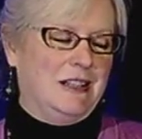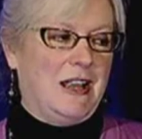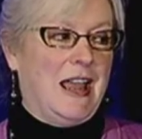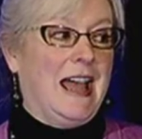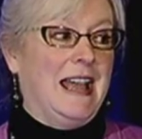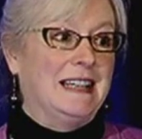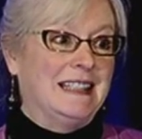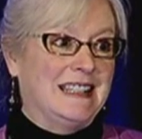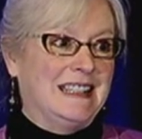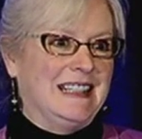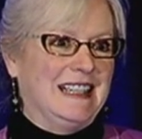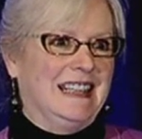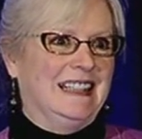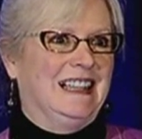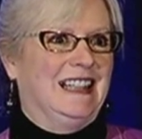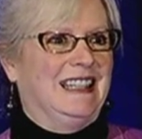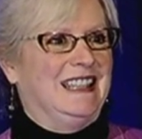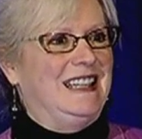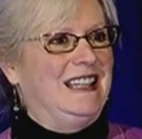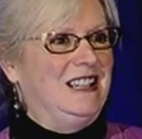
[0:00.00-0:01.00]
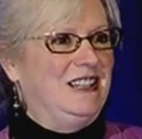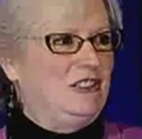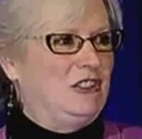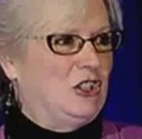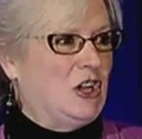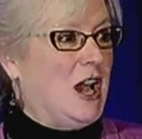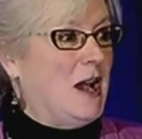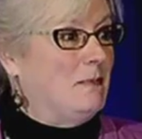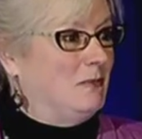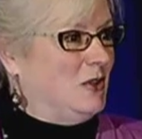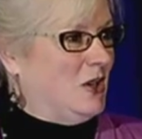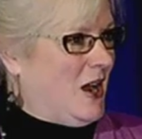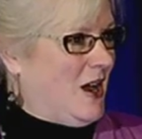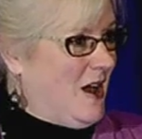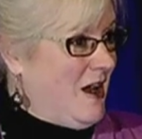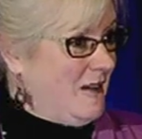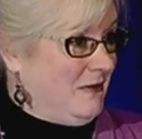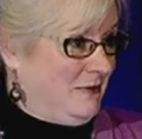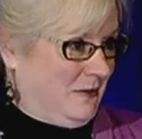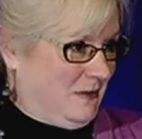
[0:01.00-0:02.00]
accidentally chopped
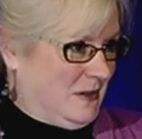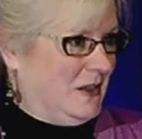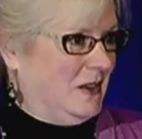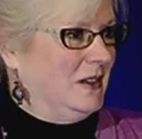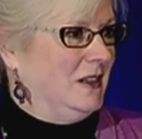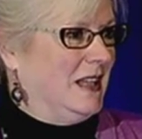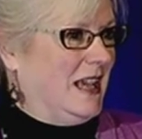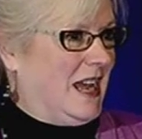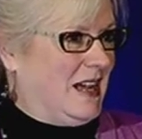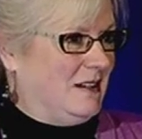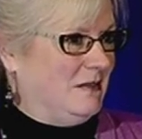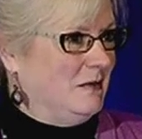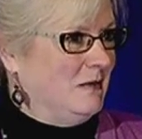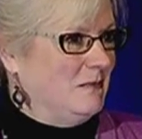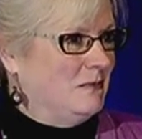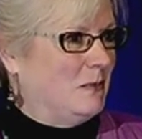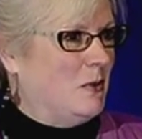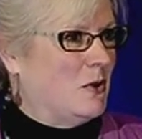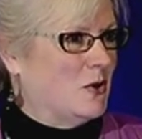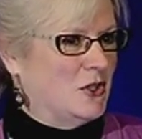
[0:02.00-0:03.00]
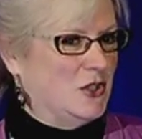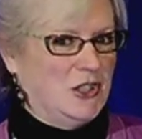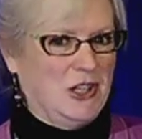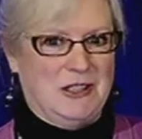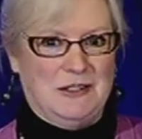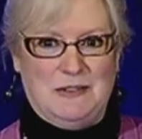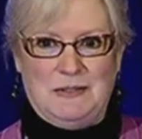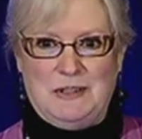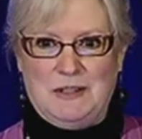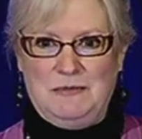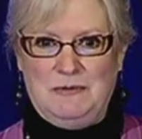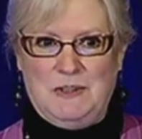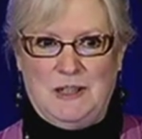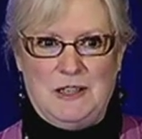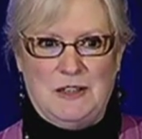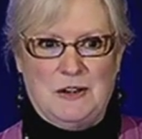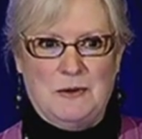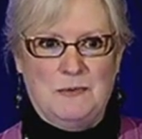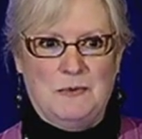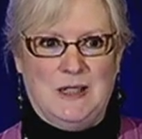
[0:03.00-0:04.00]
off that portion of the
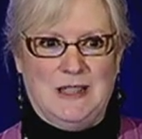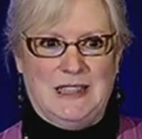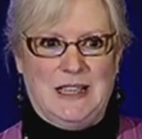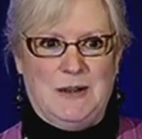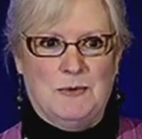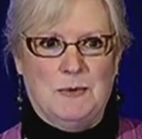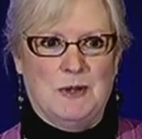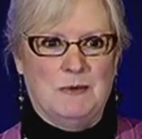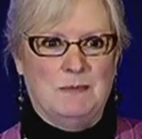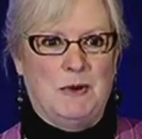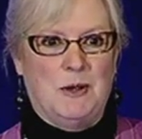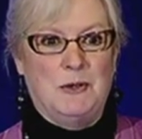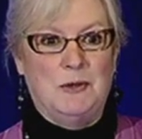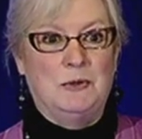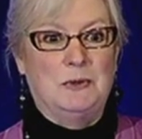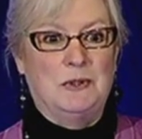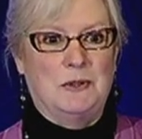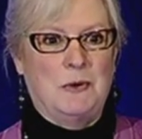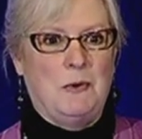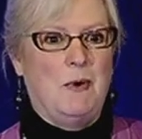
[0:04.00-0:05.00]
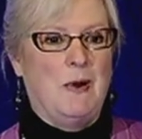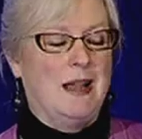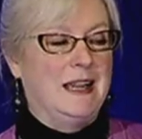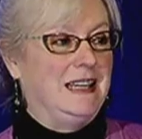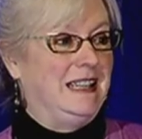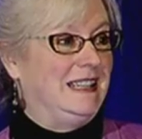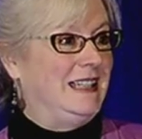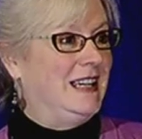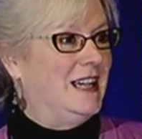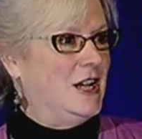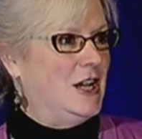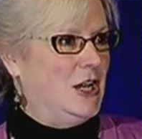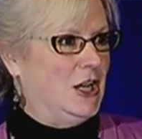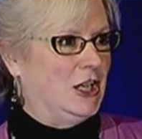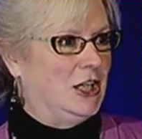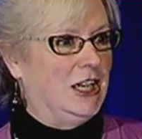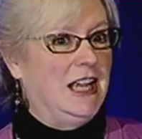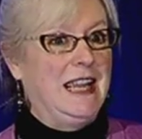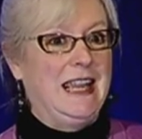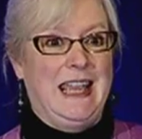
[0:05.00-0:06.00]
finger when they were both quite
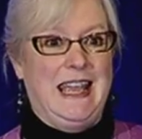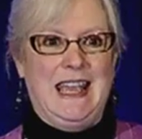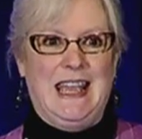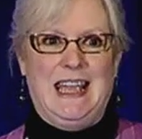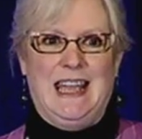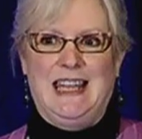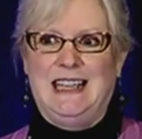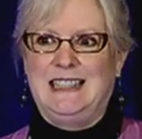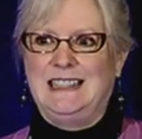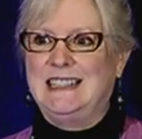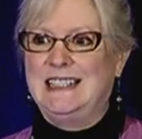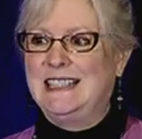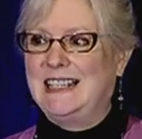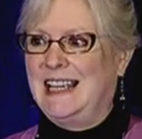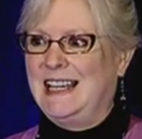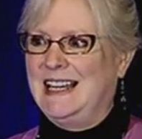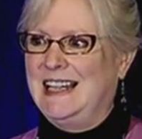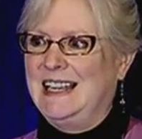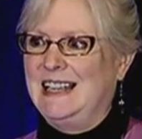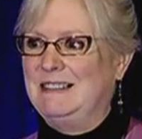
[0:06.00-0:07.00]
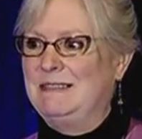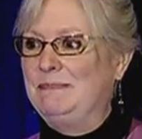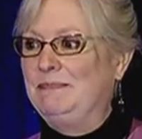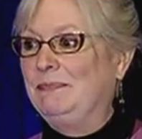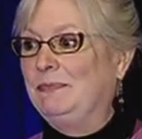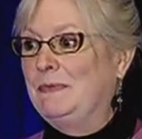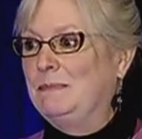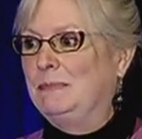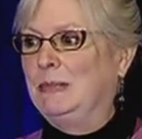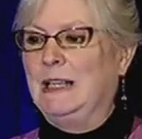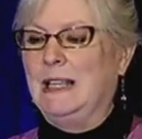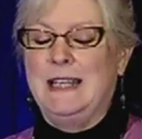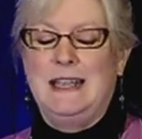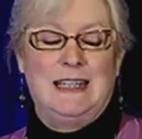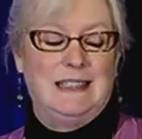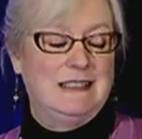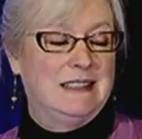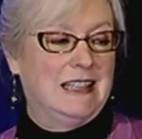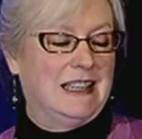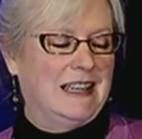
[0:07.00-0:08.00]
young and uh,
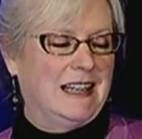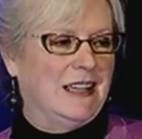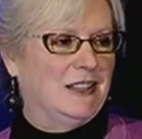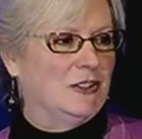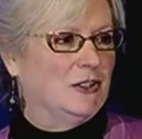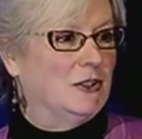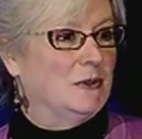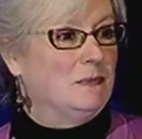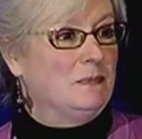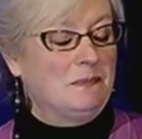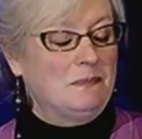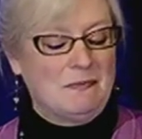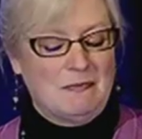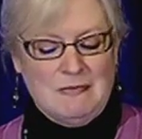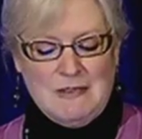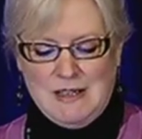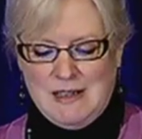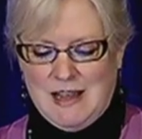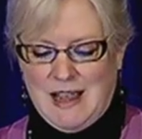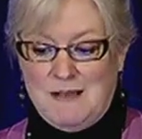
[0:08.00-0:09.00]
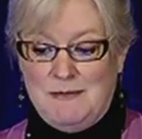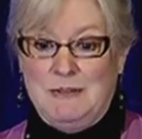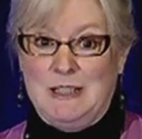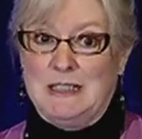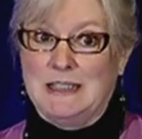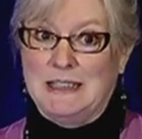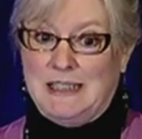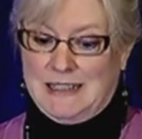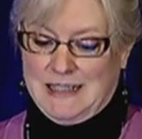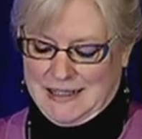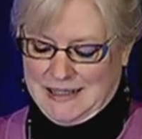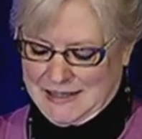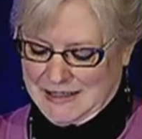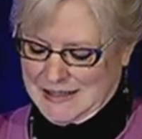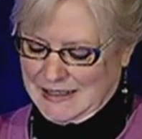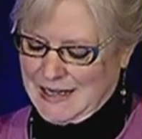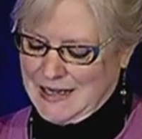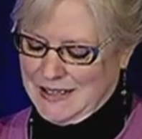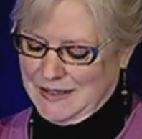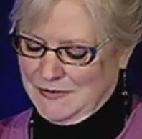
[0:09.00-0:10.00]
playing together, obviously in
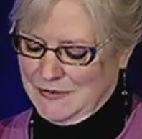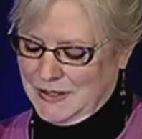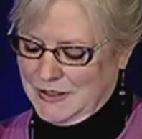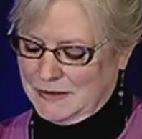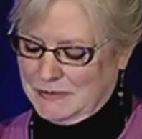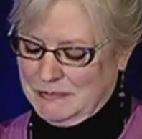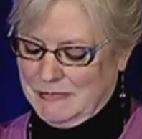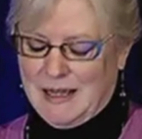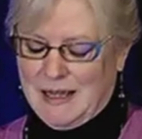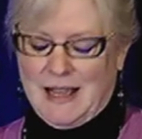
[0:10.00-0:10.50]
kind of a,